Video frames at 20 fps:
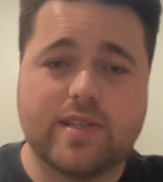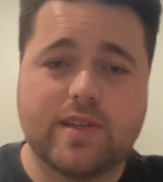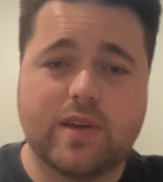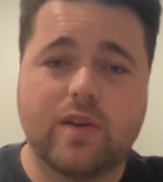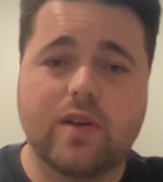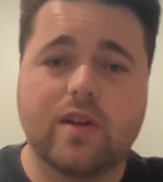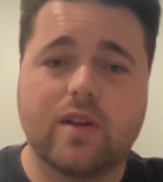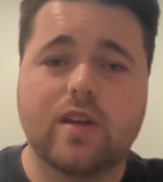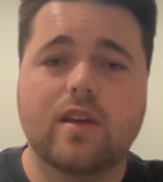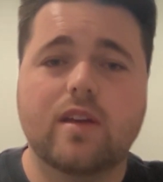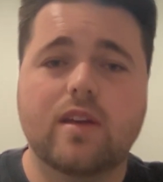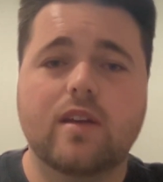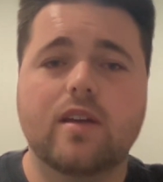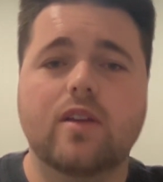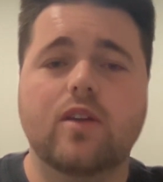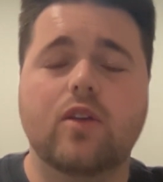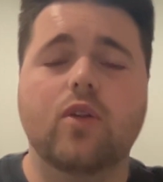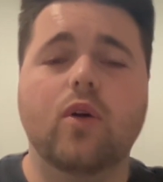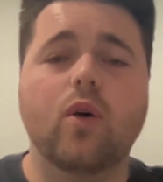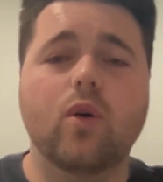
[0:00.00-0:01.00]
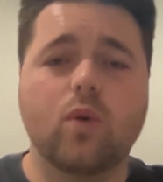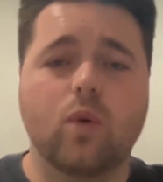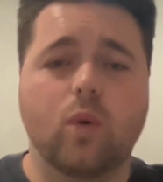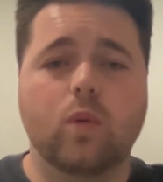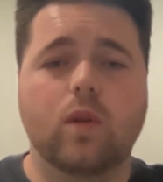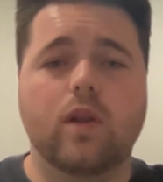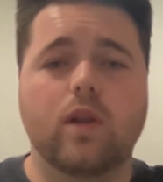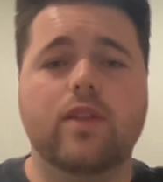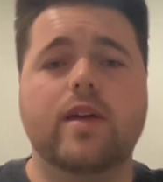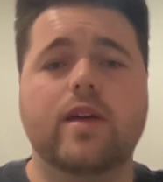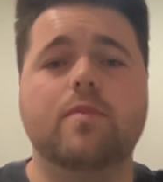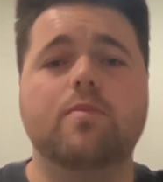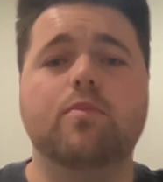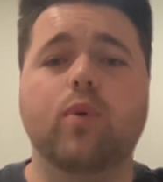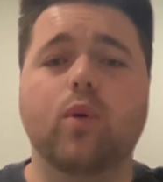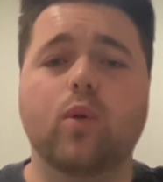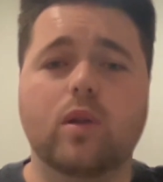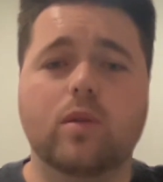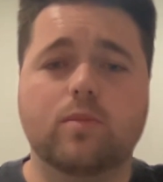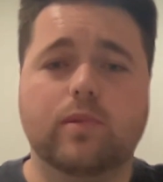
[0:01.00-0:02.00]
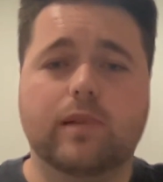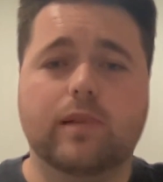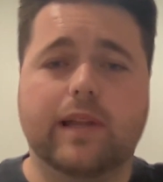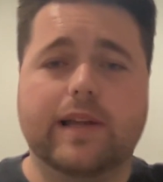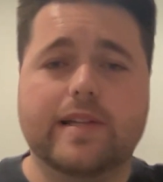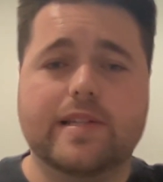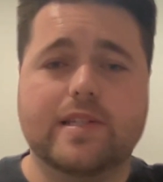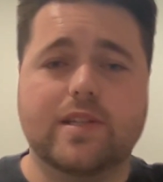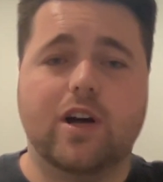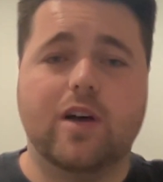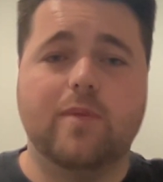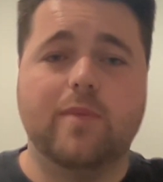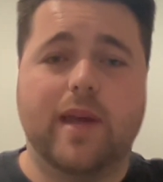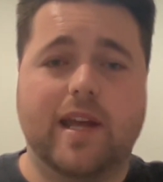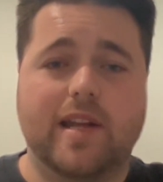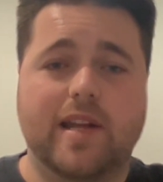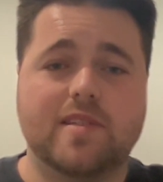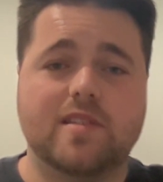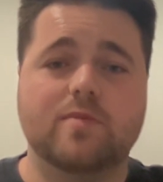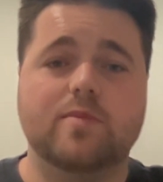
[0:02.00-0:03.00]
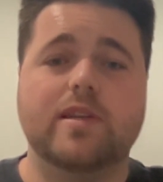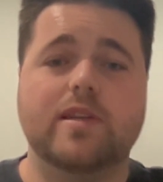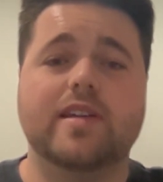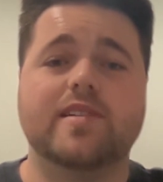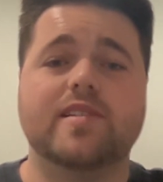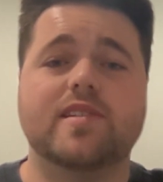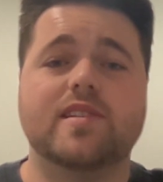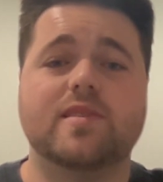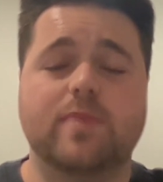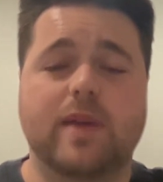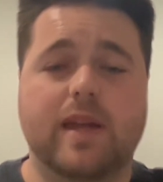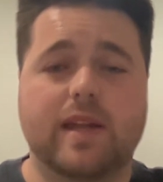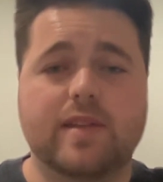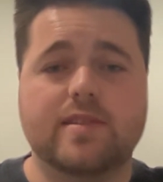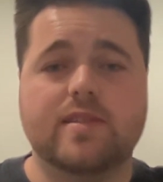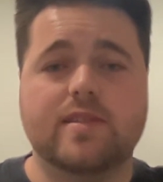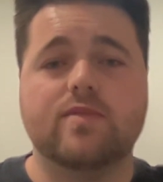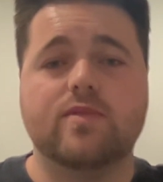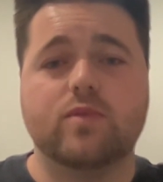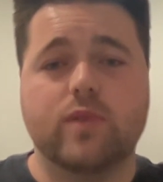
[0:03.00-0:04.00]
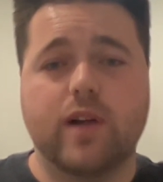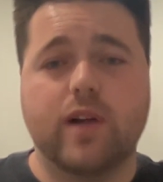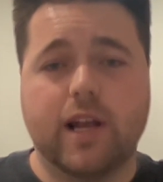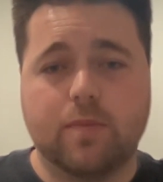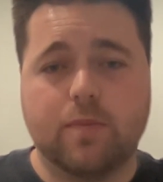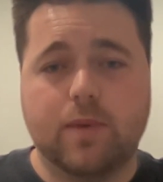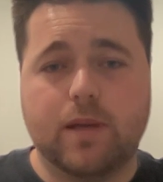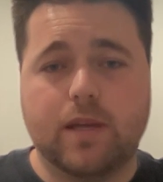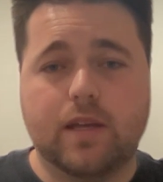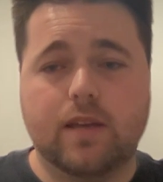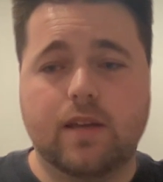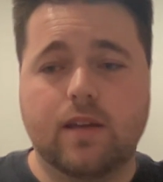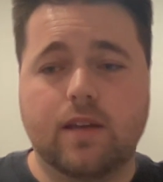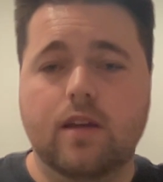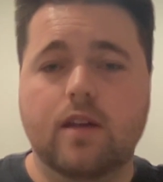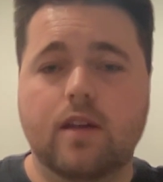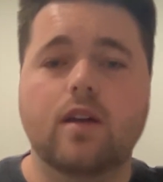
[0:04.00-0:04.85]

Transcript: So not all of that ball and play time has to be expansive rugby.